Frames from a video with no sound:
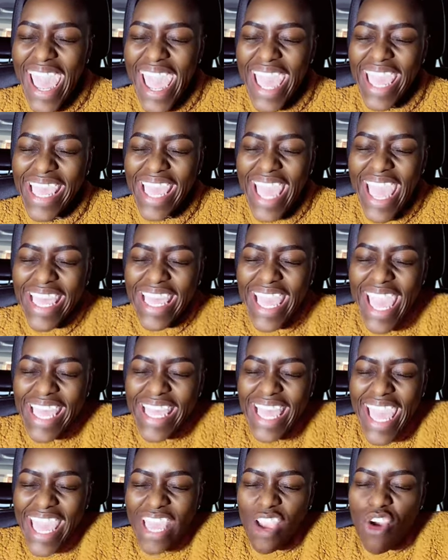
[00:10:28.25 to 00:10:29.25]

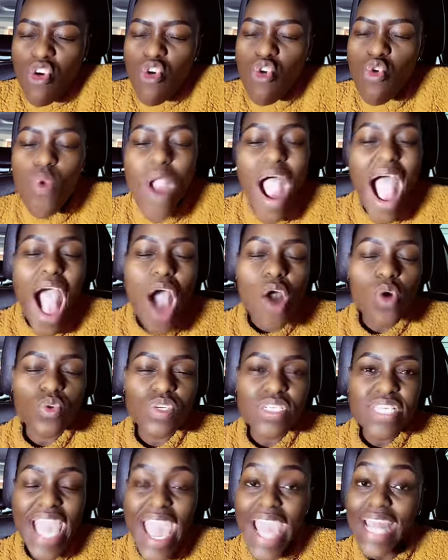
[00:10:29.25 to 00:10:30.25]
a
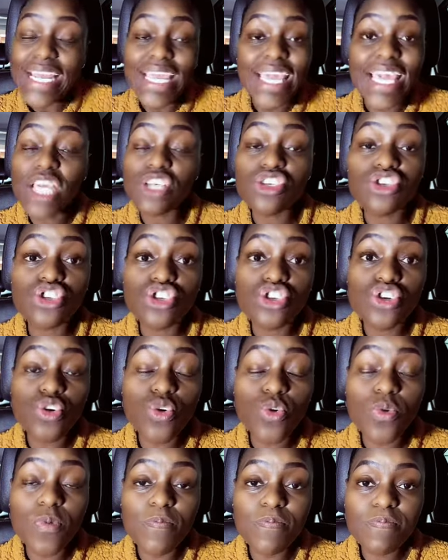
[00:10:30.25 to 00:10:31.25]
crowd and kiss
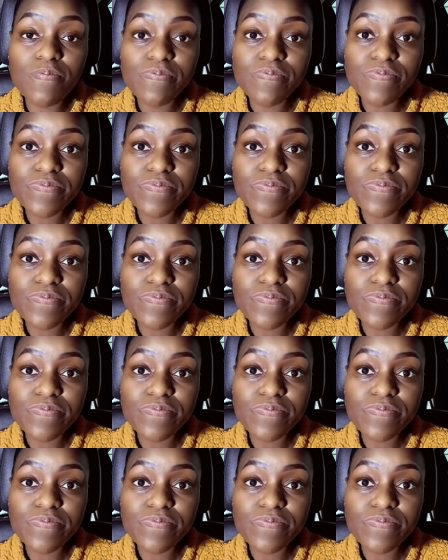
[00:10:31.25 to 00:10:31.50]
you.